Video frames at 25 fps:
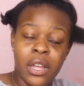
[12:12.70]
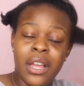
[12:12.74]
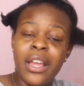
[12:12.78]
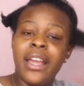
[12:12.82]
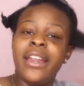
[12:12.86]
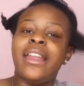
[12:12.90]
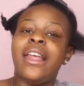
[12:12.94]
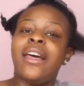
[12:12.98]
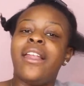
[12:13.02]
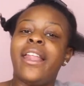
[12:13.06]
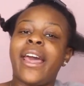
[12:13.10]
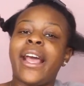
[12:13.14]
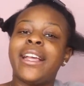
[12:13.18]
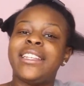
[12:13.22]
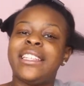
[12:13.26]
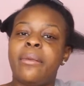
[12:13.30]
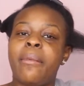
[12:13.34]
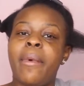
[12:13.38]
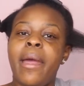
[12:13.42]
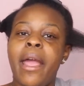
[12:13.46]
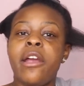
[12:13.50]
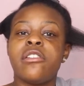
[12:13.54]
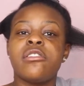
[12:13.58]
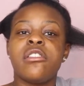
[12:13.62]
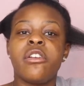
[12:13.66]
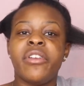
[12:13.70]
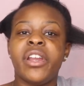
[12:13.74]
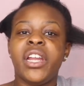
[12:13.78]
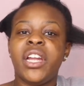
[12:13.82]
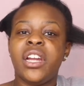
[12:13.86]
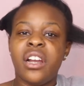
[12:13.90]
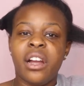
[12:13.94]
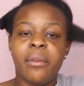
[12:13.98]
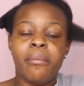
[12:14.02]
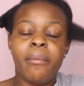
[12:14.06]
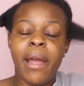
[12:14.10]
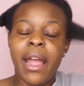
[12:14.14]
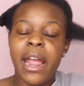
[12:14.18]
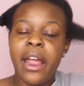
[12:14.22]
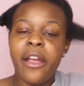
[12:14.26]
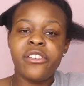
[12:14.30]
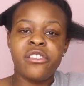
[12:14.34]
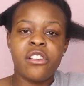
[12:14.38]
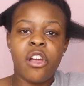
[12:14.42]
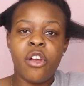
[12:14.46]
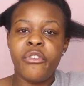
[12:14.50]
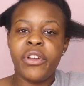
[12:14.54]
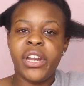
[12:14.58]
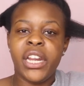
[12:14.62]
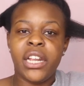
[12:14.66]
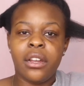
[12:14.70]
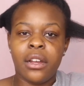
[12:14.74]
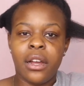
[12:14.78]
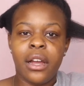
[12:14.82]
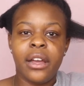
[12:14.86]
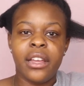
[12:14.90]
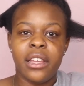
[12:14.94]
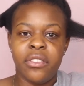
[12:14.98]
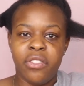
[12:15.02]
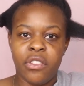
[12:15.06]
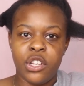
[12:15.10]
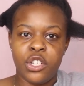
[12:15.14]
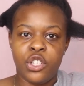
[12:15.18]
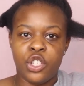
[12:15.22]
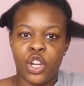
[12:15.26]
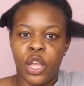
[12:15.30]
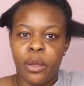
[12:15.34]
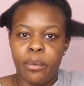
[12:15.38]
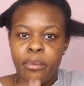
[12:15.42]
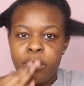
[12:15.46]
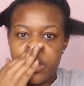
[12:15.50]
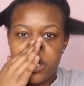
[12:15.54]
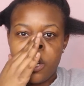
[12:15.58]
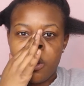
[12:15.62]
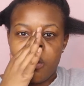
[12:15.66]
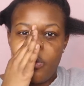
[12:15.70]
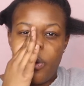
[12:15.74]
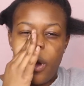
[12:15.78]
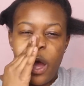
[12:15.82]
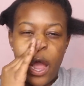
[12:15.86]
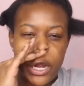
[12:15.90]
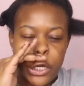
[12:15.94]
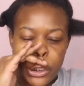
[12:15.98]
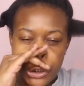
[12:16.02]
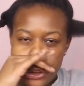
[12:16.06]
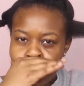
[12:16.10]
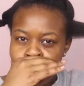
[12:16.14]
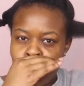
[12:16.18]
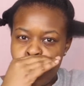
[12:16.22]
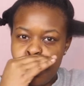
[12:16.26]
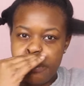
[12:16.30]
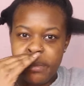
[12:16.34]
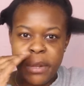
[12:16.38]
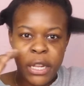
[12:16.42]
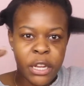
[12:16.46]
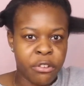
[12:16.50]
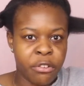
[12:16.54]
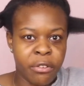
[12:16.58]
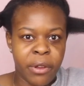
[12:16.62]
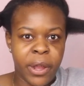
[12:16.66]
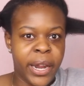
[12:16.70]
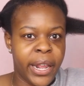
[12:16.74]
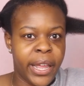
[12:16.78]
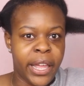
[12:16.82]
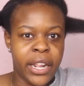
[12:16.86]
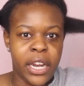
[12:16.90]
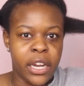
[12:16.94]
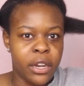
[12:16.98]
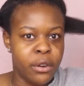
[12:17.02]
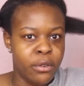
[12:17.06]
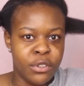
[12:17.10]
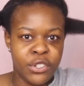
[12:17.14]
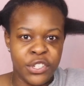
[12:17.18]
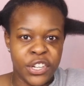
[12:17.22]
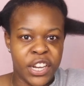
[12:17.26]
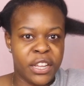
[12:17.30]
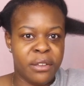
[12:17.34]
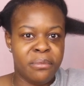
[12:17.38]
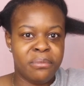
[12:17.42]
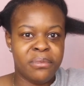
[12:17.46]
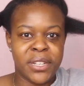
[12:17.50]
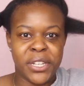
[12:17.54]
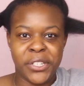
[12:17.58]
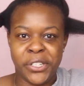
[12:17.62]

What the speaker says: Now, like I said, my hair's already cut in the shape, so I shouldn't be creating any new shapes.